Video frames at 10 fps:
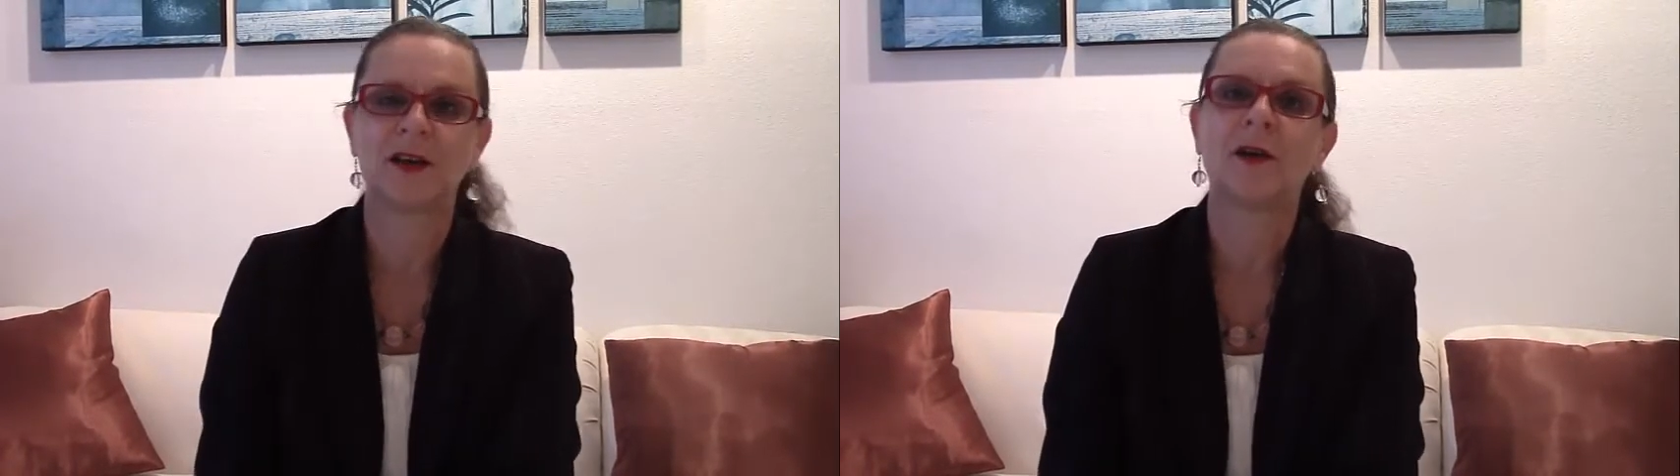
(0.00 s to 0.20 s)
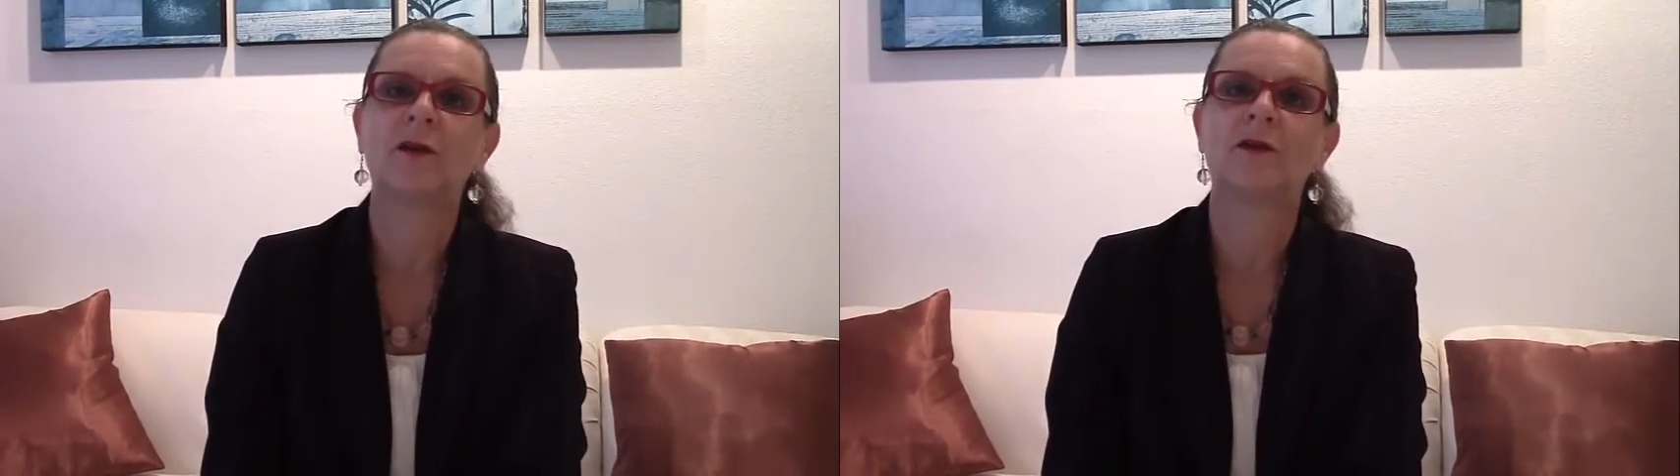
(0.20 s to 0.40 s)

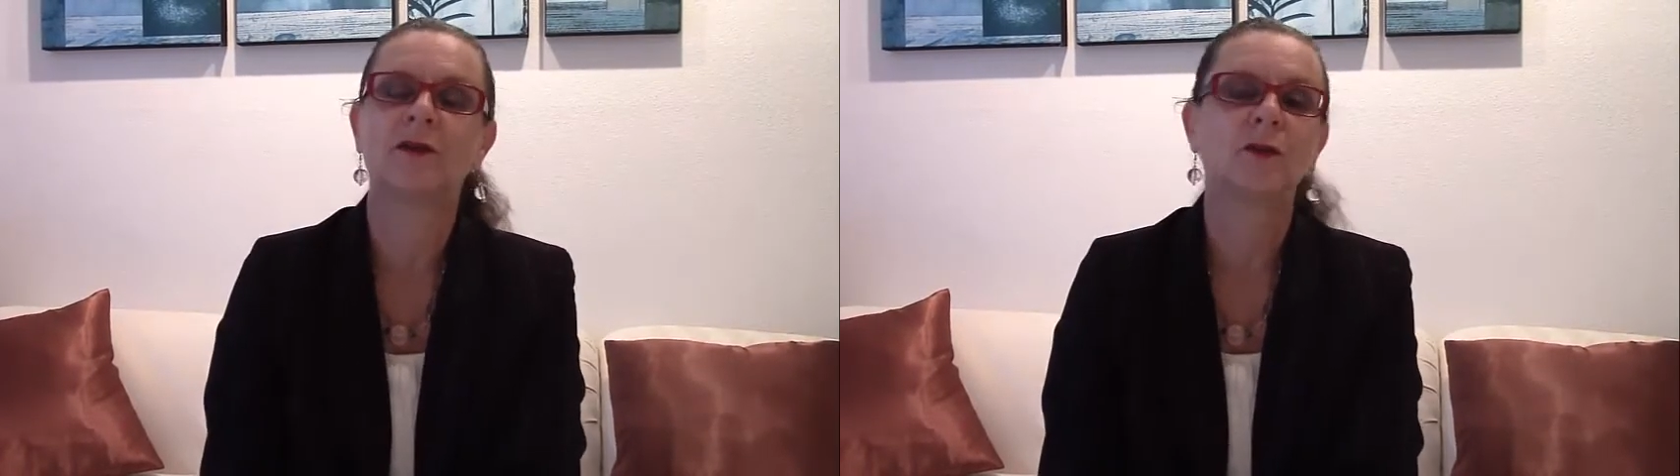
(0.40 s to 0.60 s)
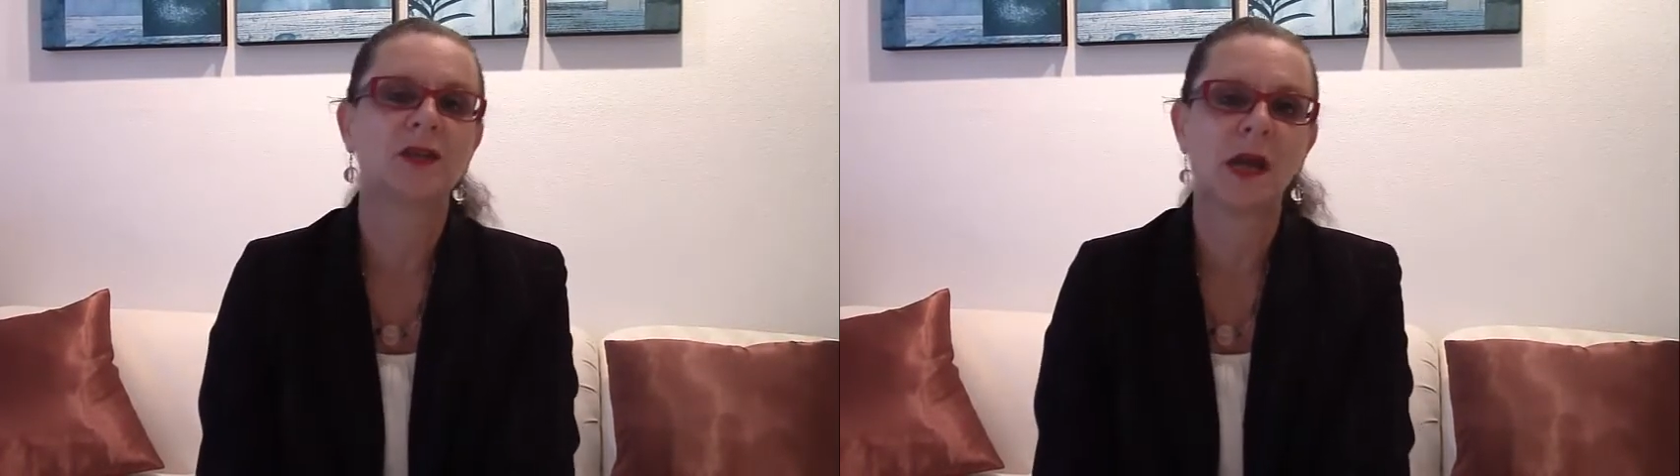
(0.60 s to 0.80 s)
a
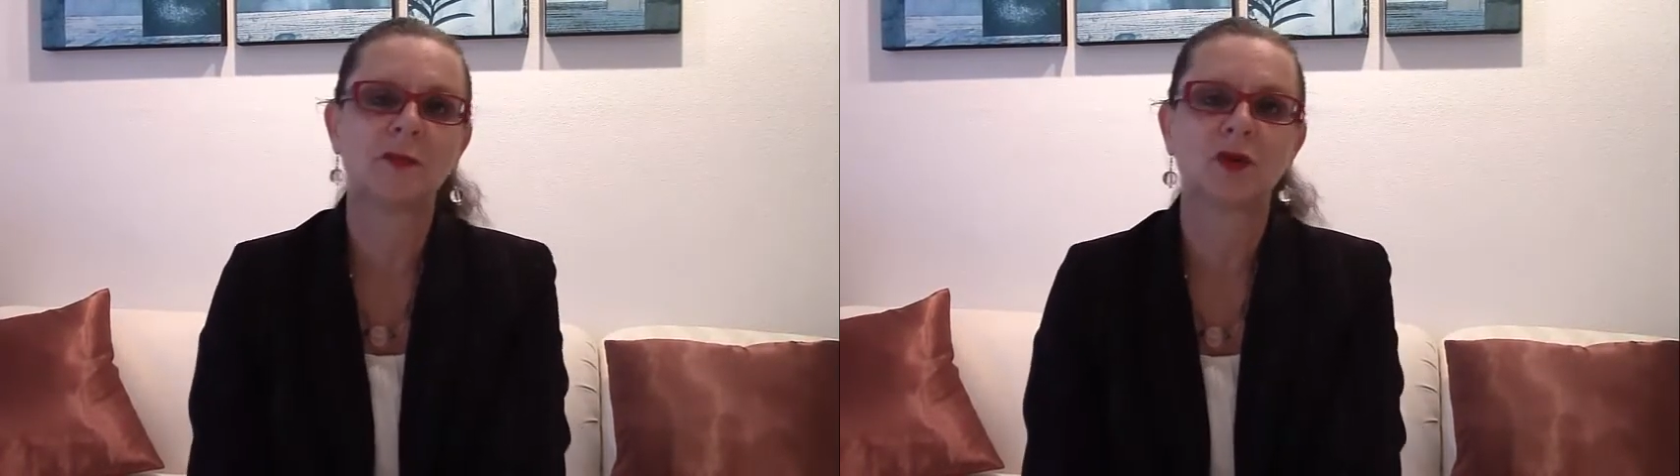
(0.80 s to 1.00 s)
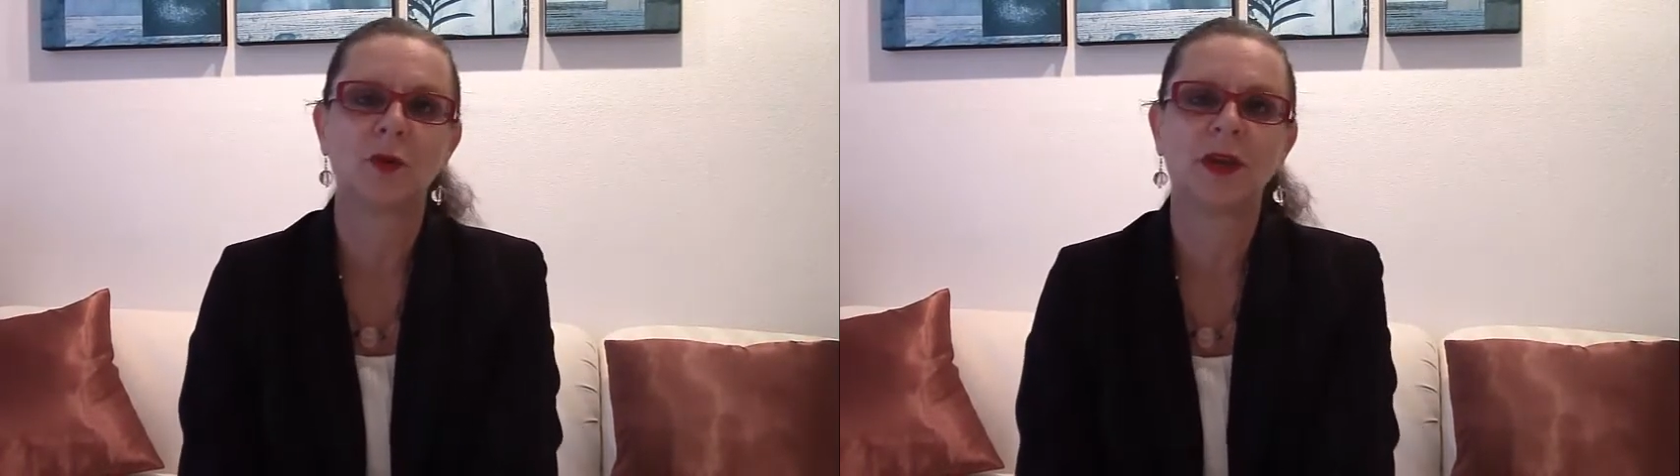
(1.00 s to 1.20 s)
few
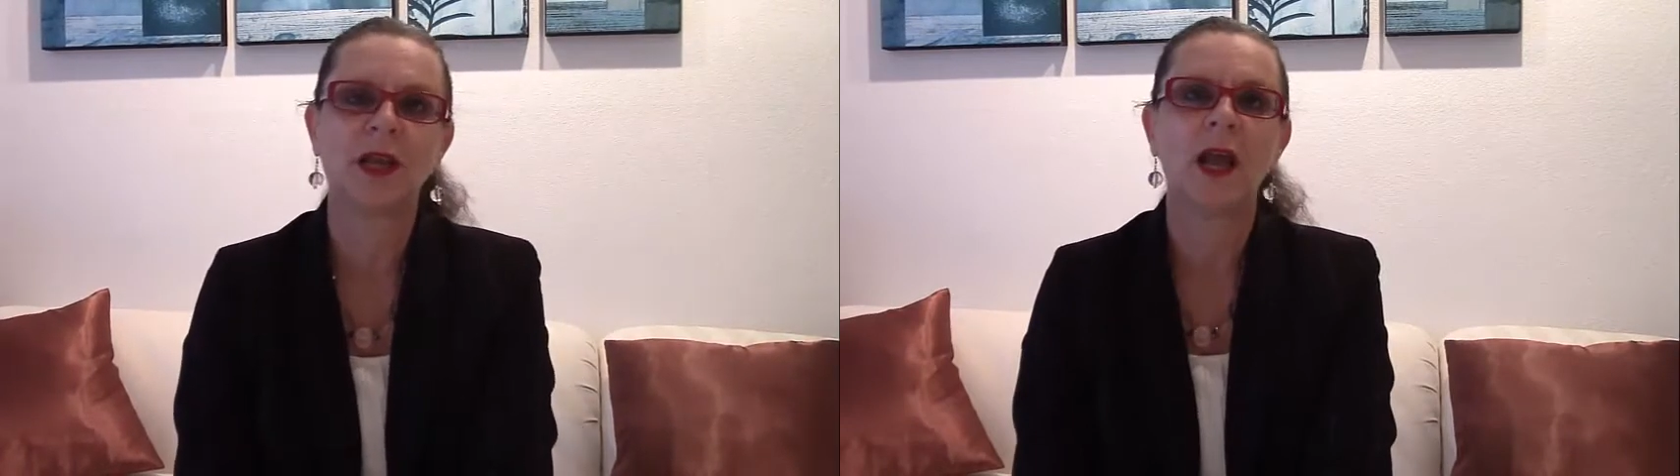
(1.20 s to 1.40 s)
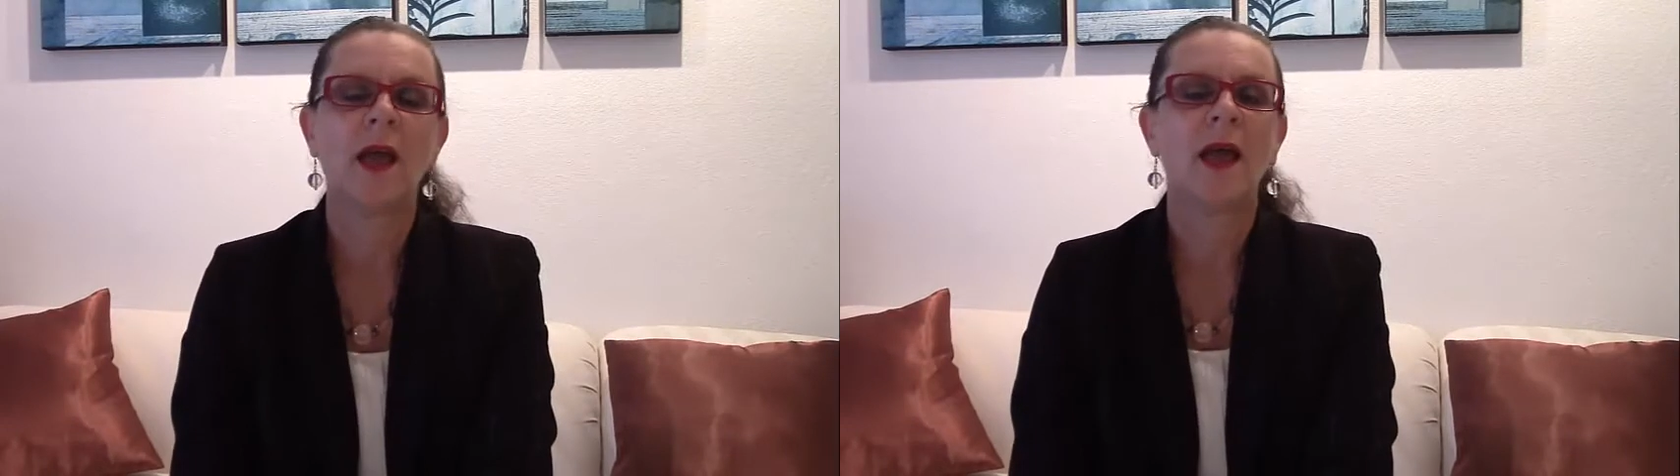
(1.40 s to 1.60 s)
times already.